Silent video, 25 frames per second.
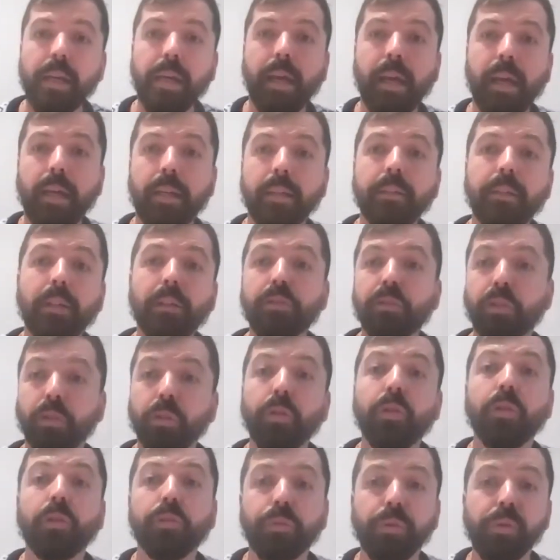and
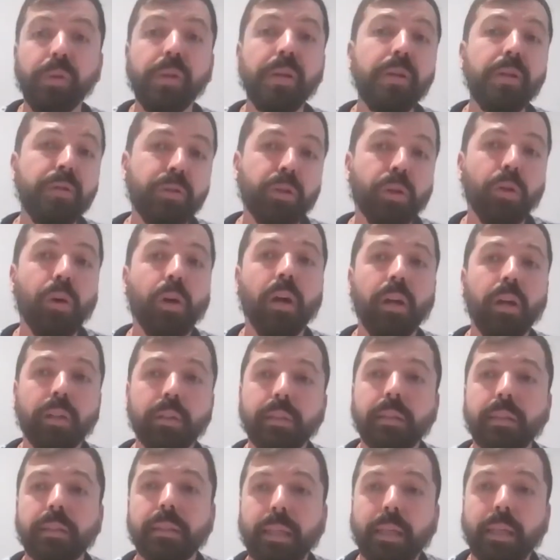to, to enjoy
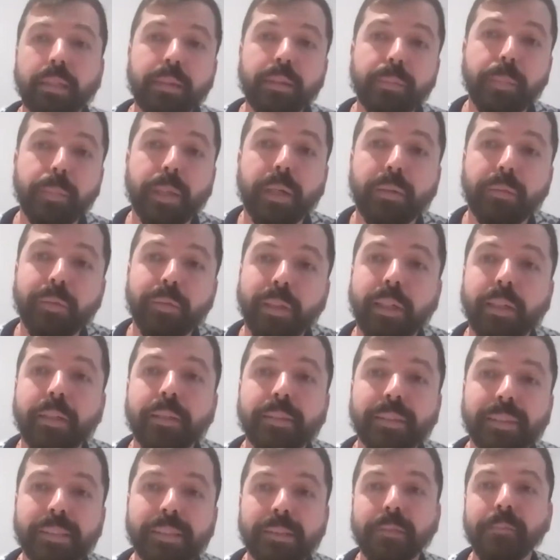this
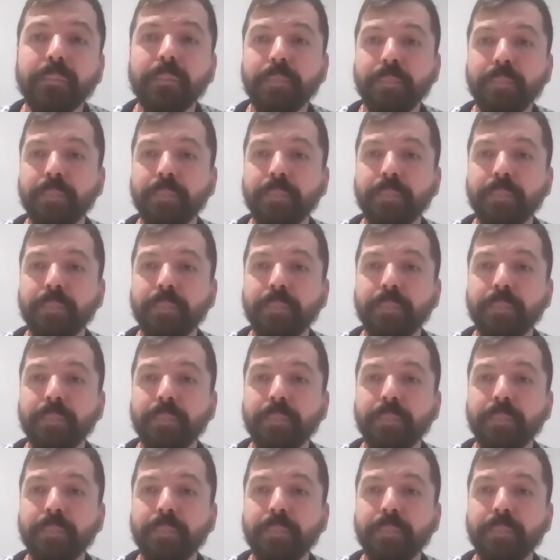experience.